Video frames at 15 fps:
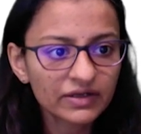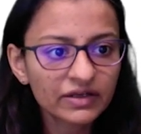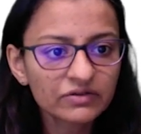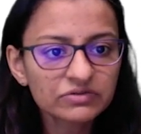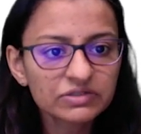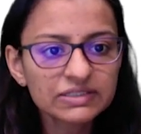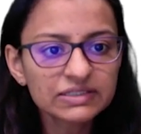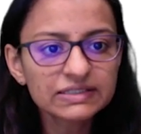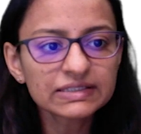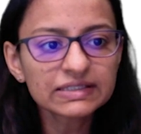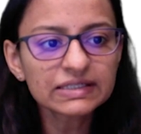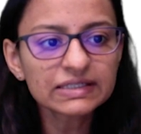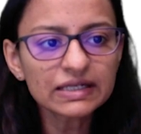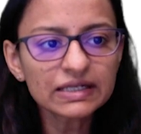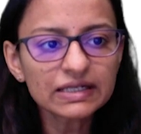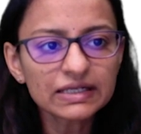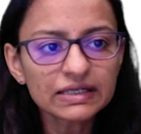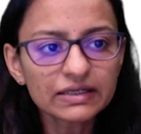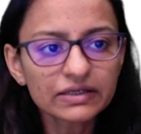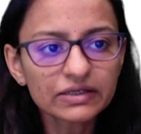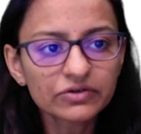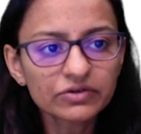Now still
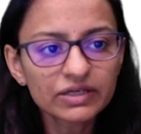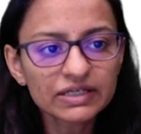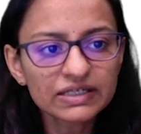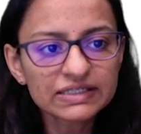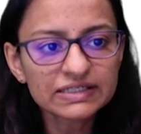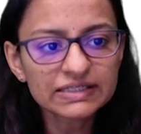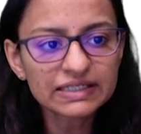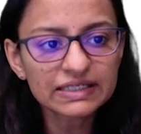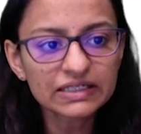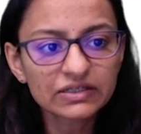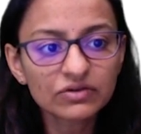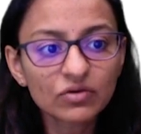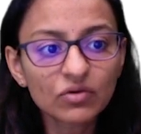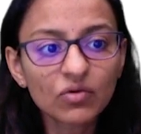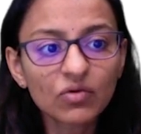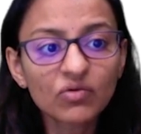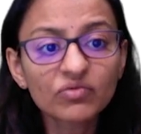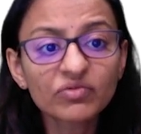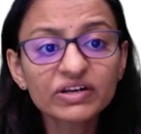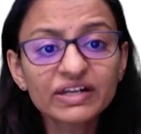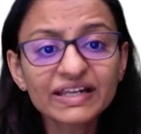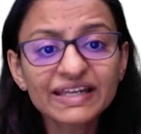you can see the
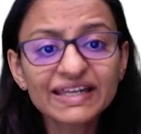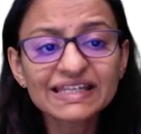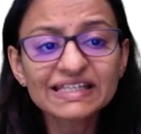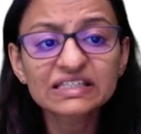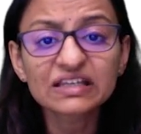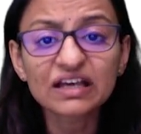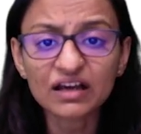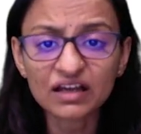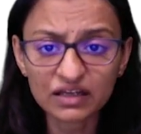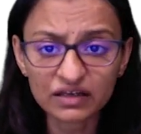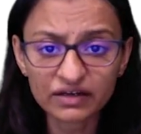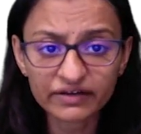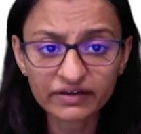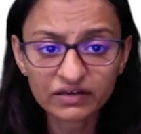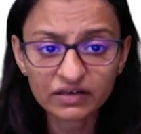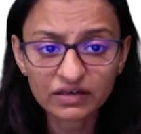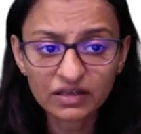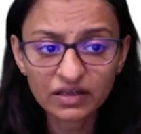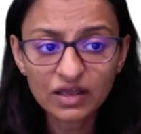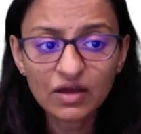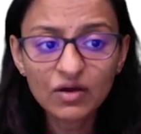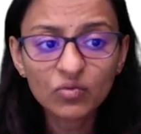overlays occur.
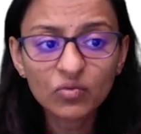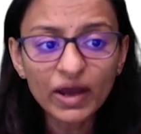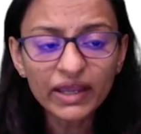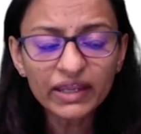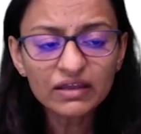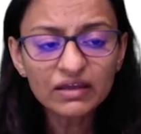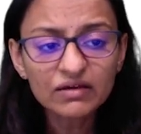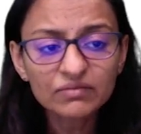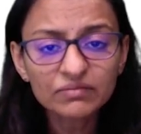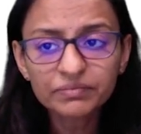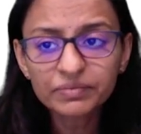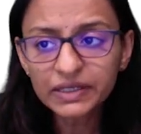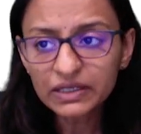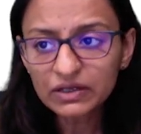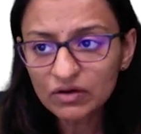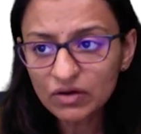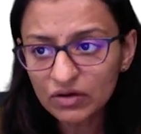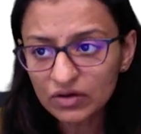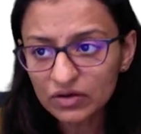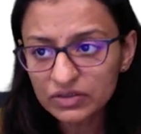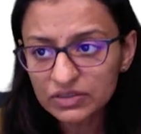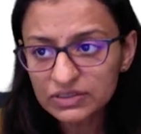Why?
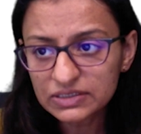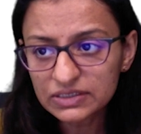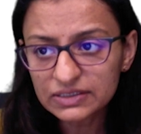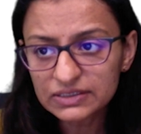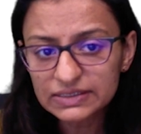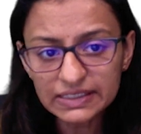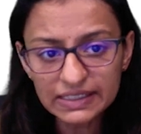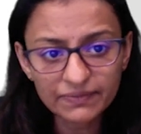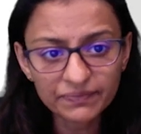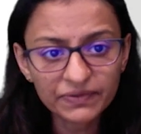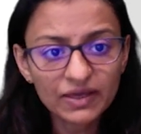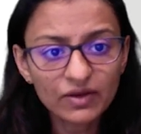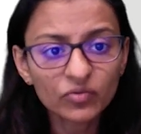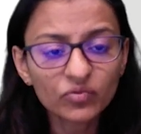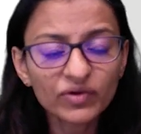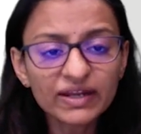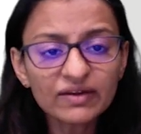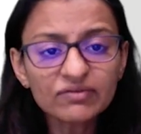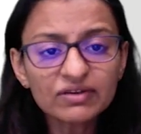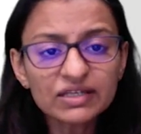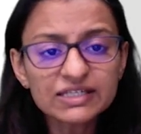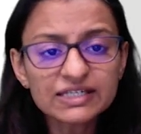Because see,
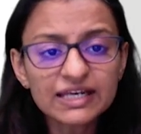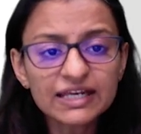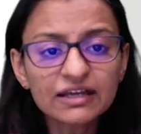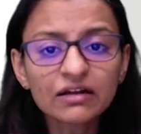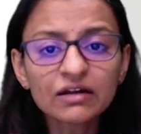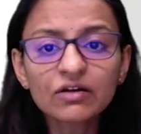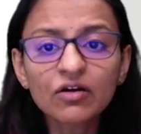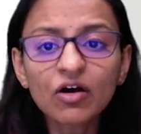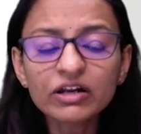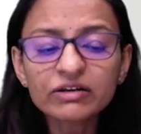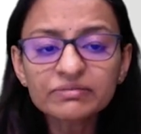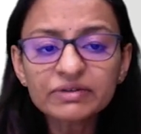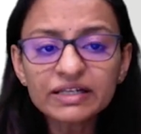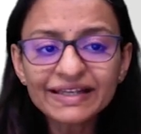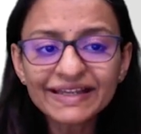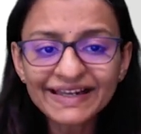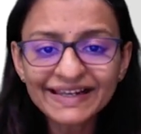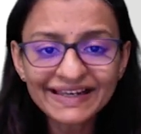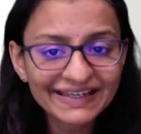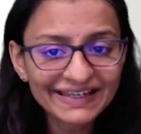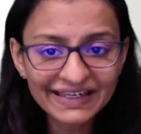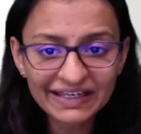when we take a normal
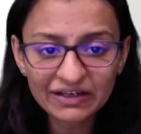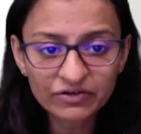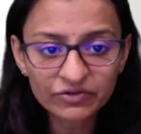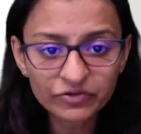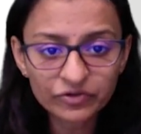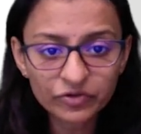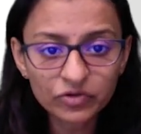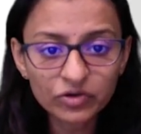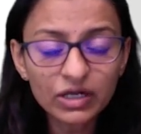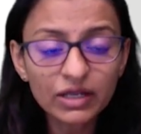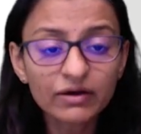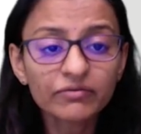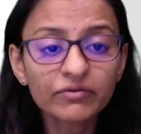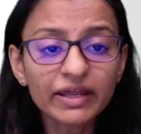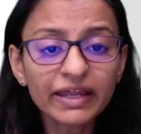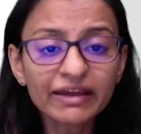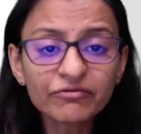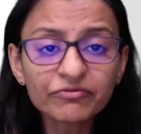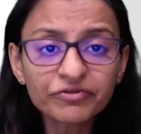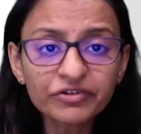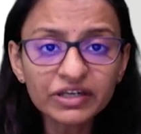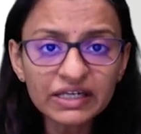gallery control,
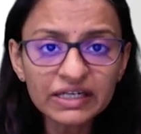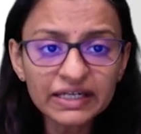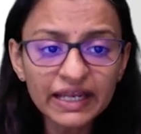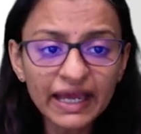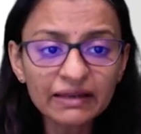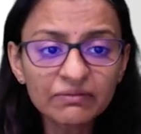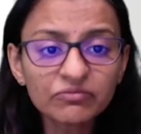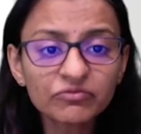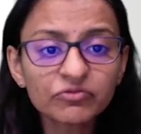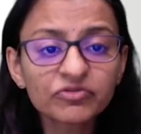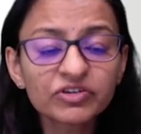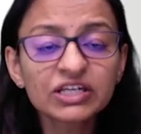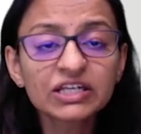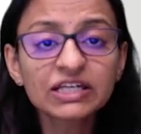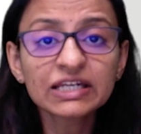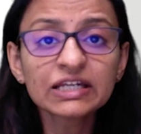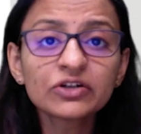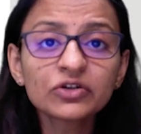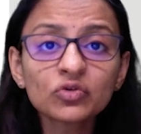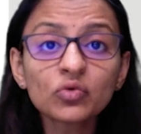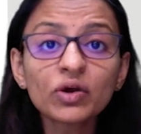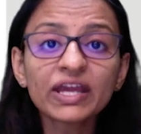every time we
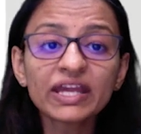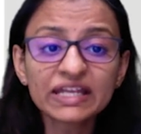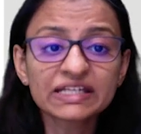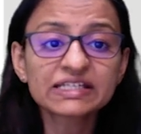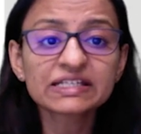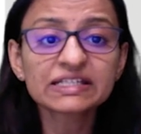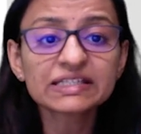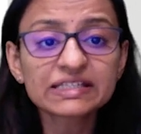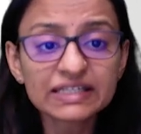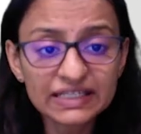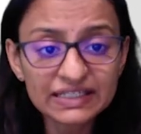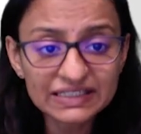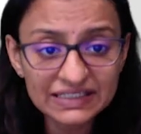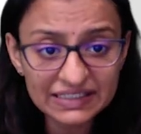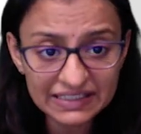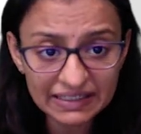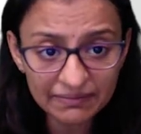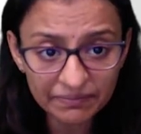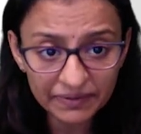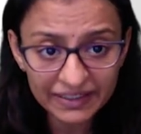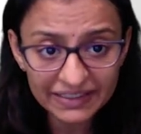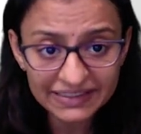need to adjust its
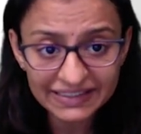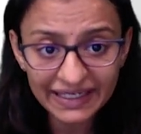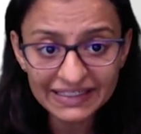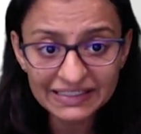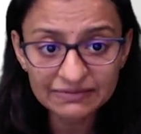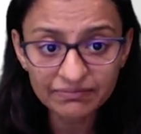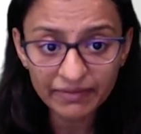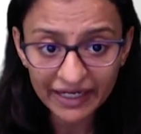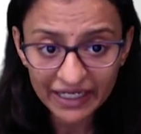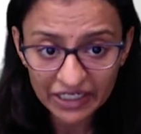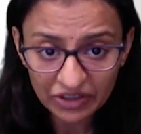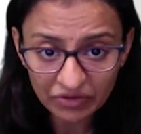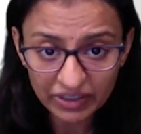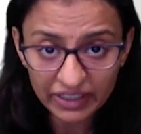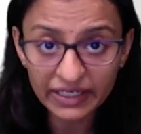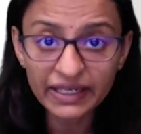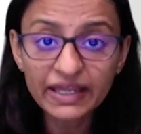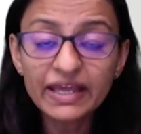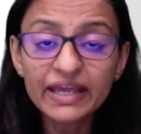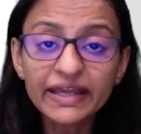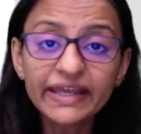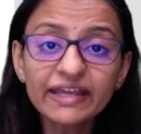template size manually
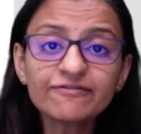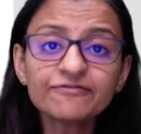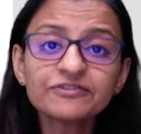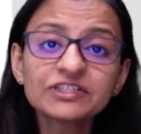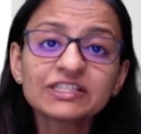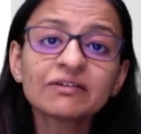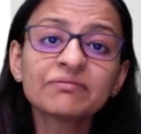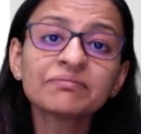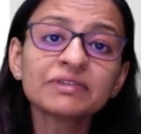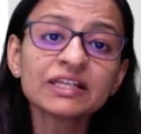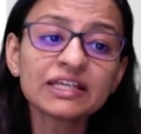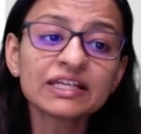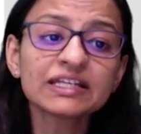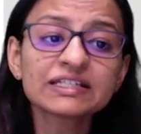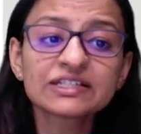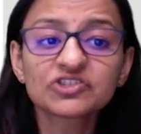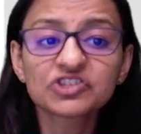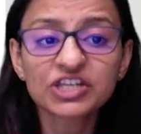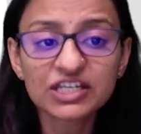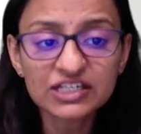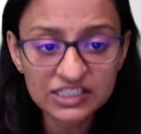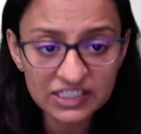if something is
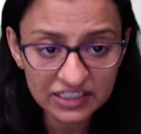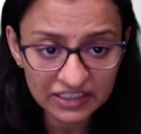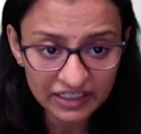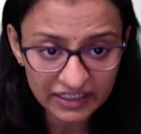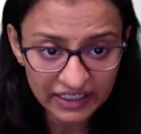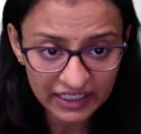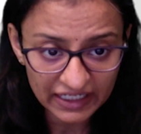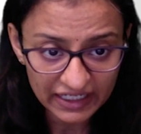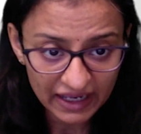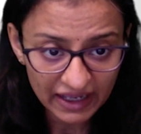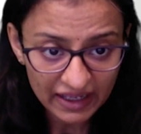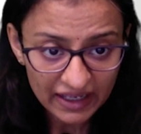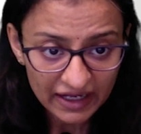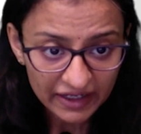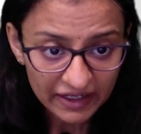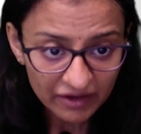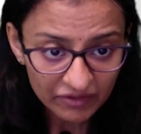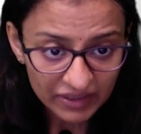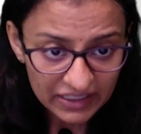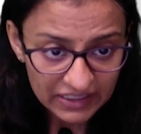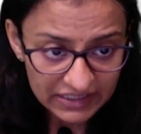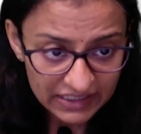changed in the data. Now
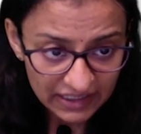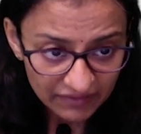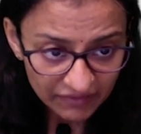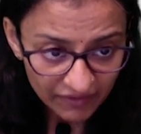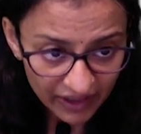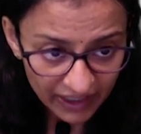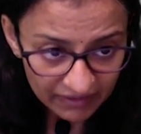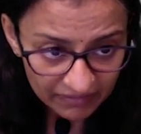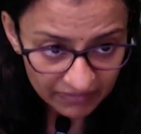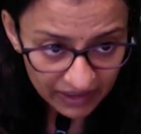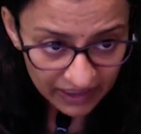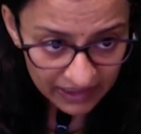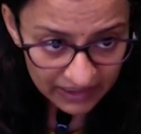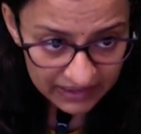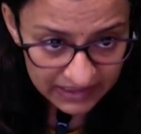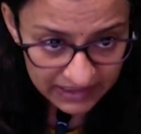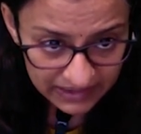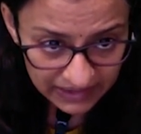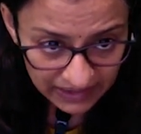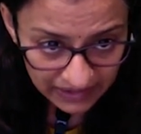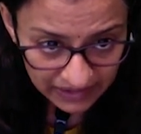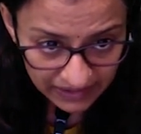let's say if I am
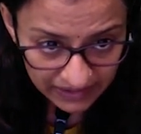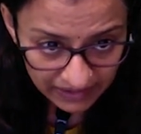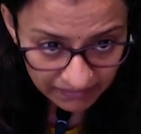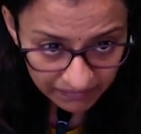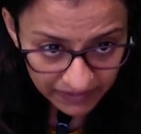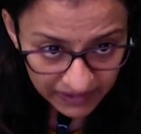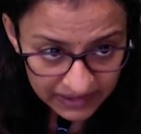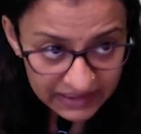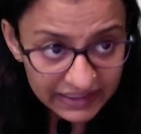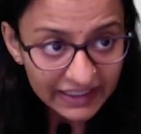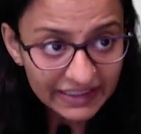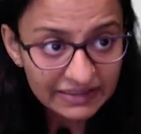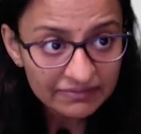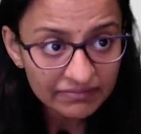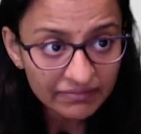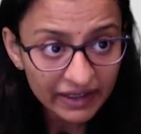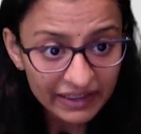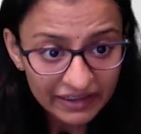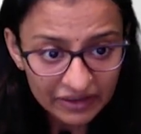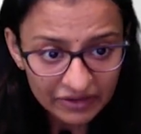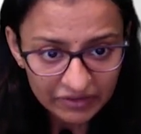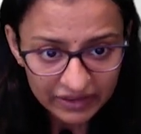adjusting the template size
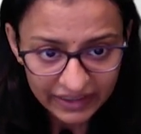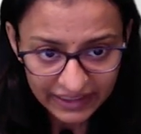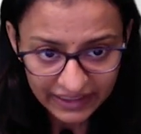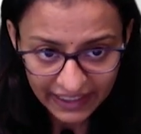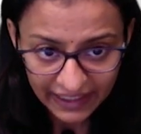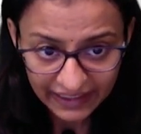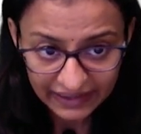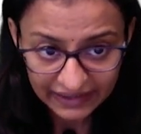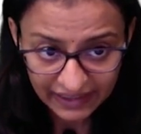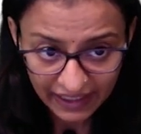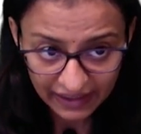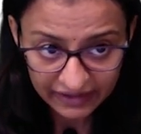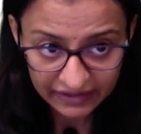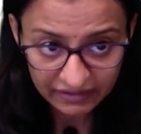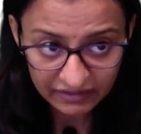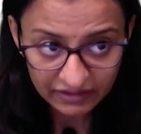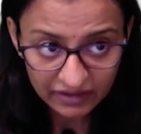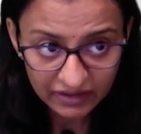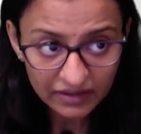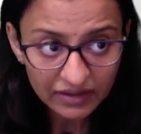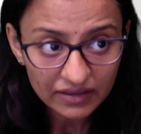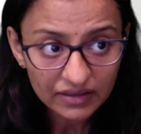manually like that,
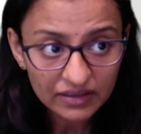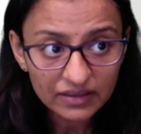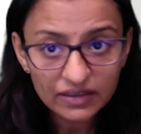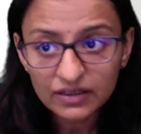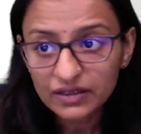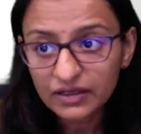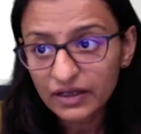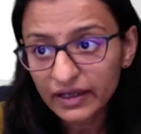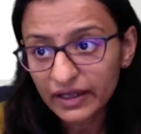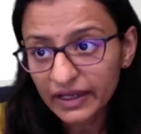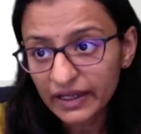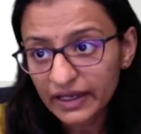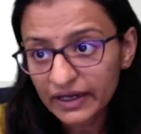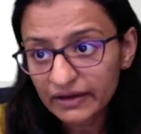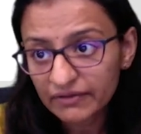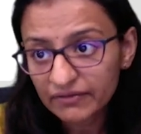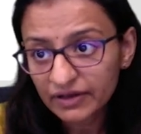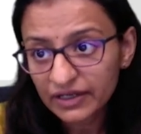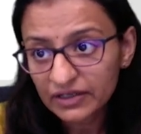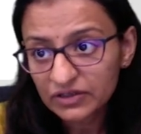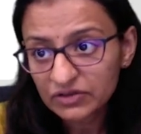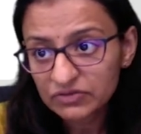and
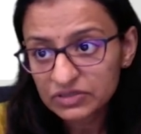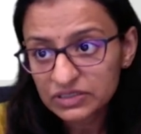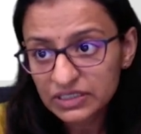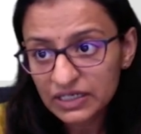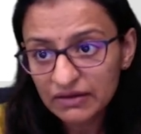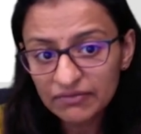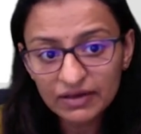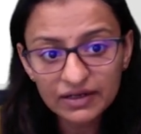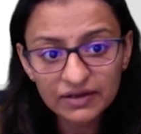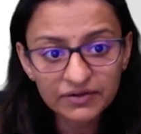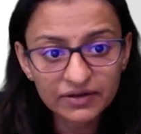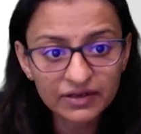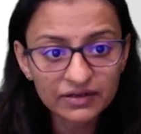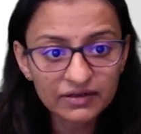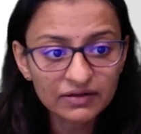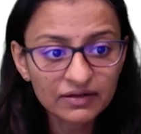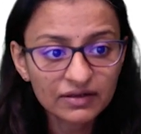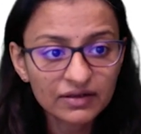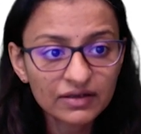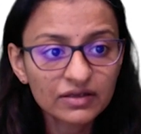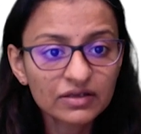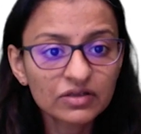when you save and run,
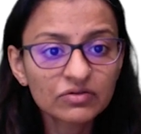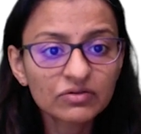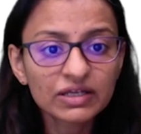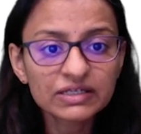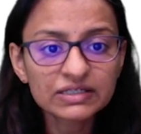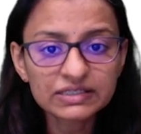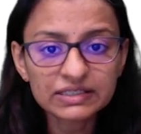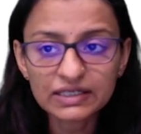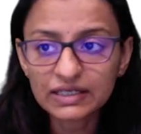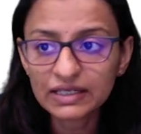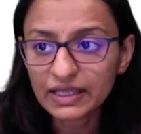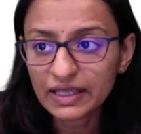you can see.